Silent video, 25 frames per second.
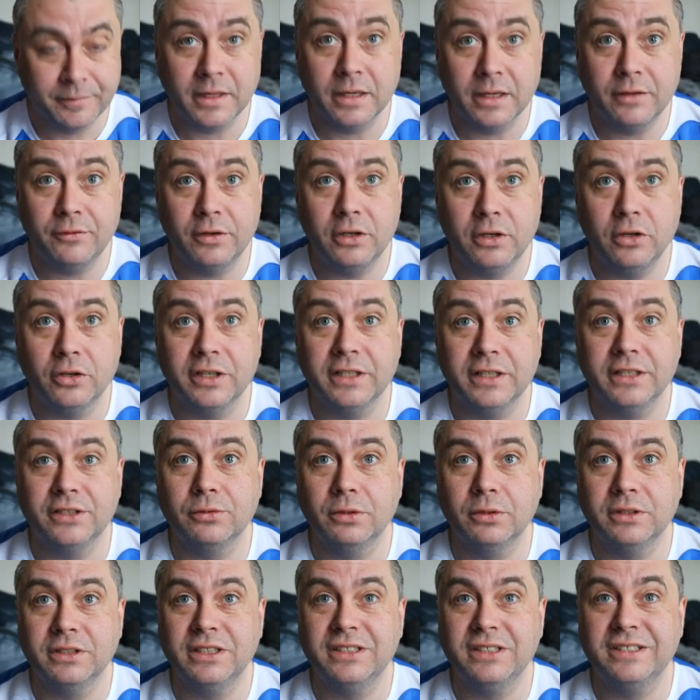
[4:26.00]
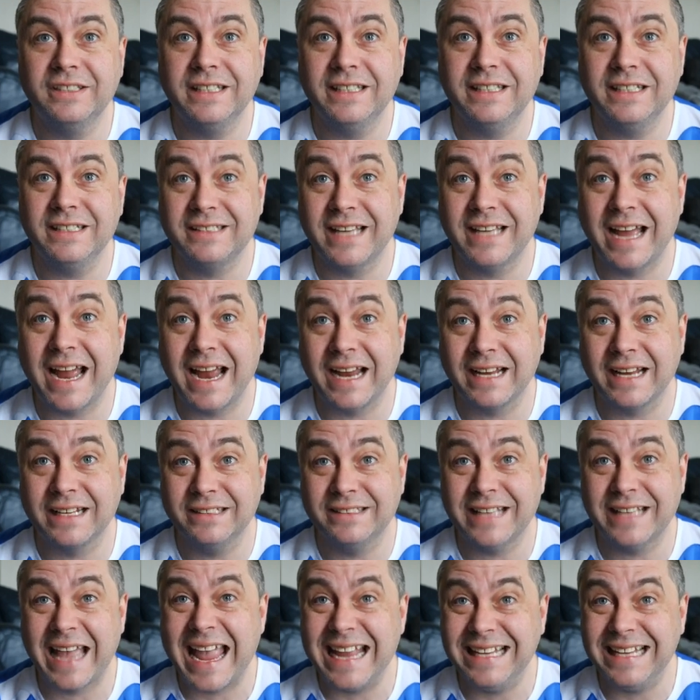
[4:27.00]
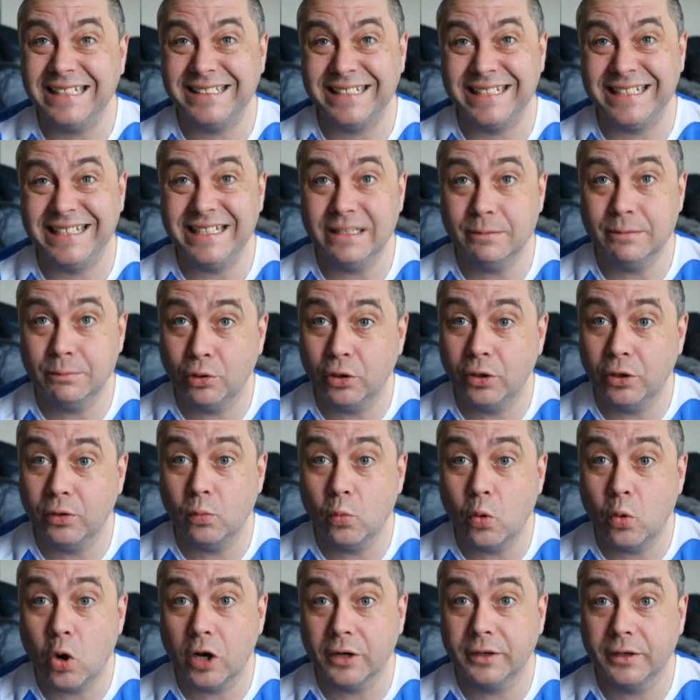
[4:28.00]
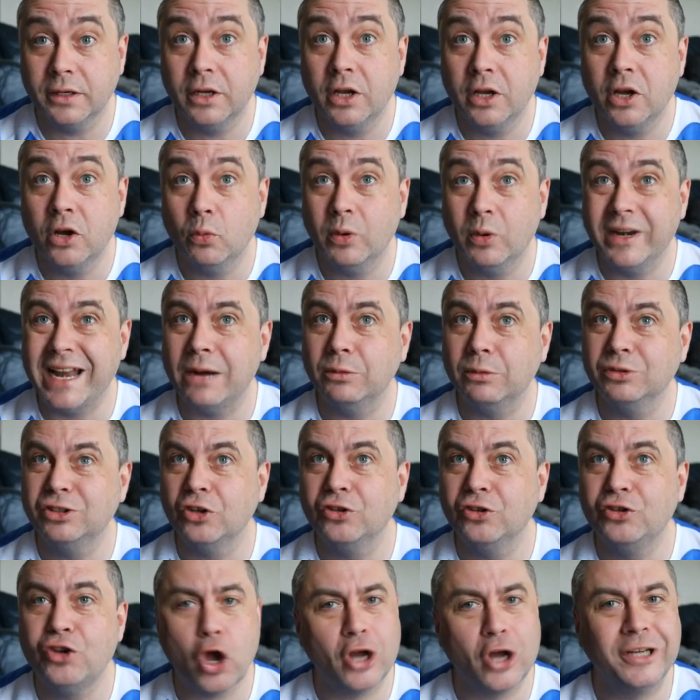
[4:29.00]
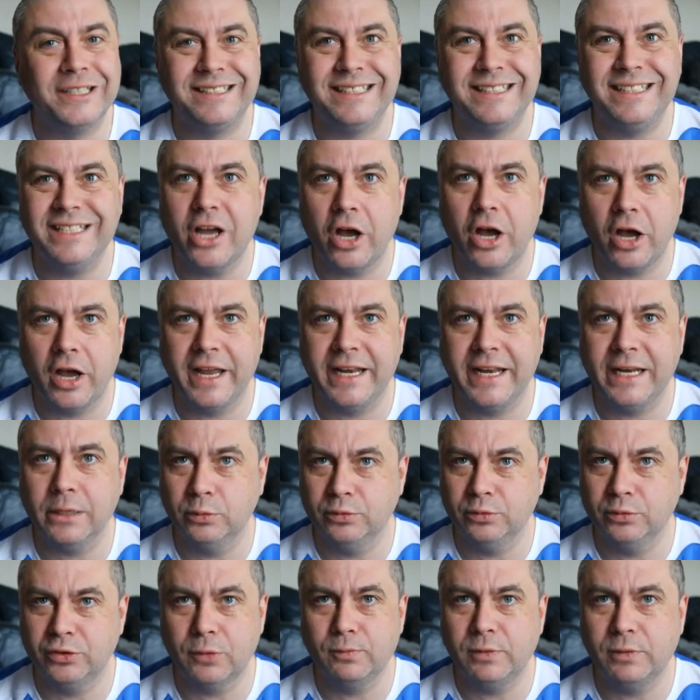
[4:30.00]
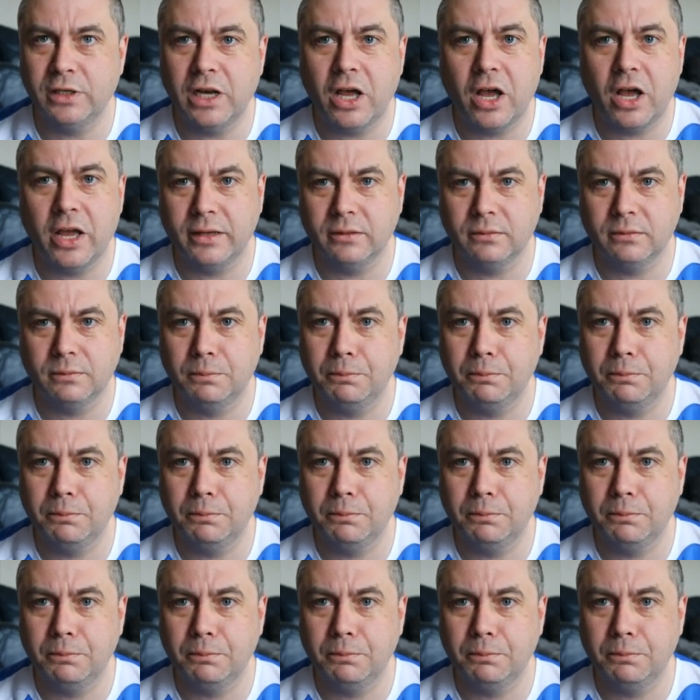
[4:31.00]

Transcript: if we look at this one, you see the attack is 18.1. When that was on 99, it was only like